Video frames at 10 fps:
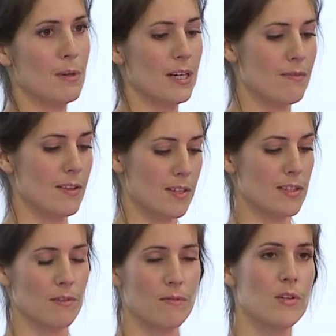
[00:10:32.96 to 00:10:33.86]
believe that this
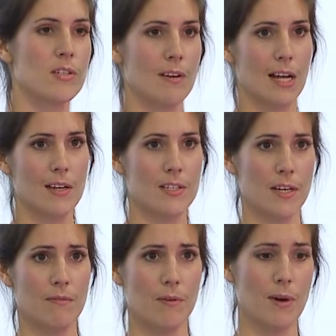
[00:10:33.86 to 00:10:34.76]
is a future
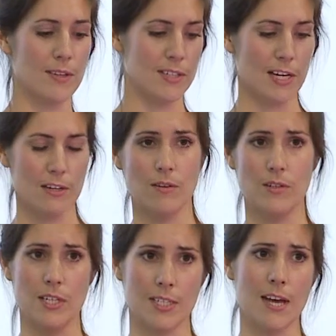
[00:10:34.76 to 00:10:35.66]
reality for where this
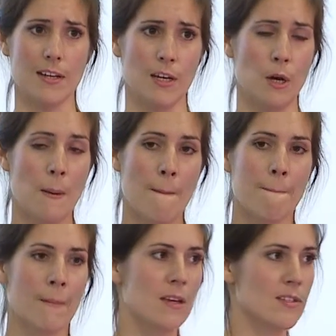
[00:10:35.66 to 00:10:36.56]
technology is heading.
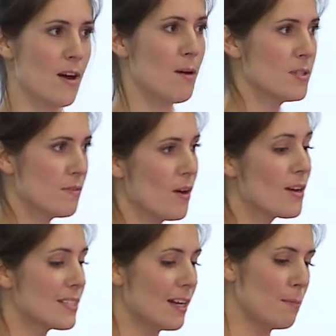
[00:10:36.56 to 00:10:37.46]
So I want to
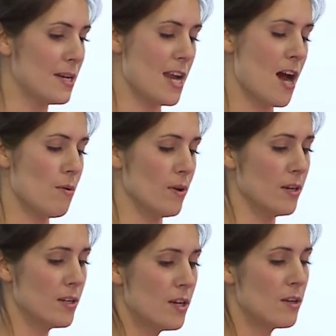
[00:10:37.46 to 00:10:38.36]
focus a little bit now
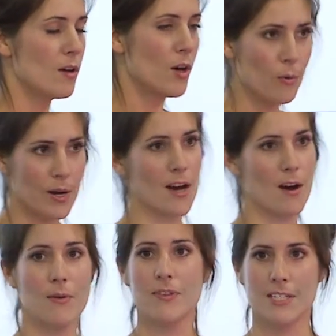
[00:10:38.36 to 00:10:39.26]
on who we
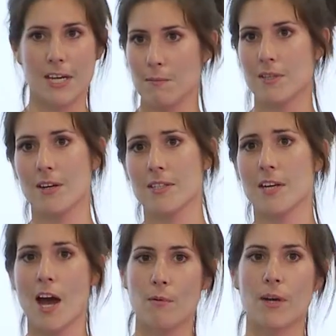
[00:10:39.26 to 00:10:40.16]
are, what the team does,
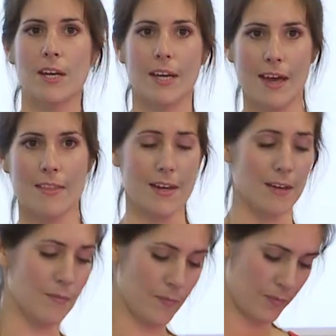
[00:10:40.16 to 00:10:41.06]
and how we're going to get
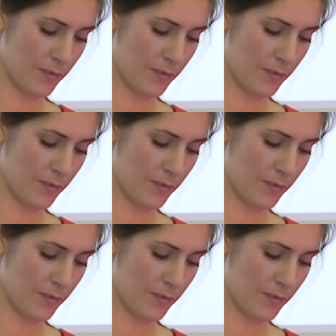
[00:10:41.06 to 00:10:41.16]
there.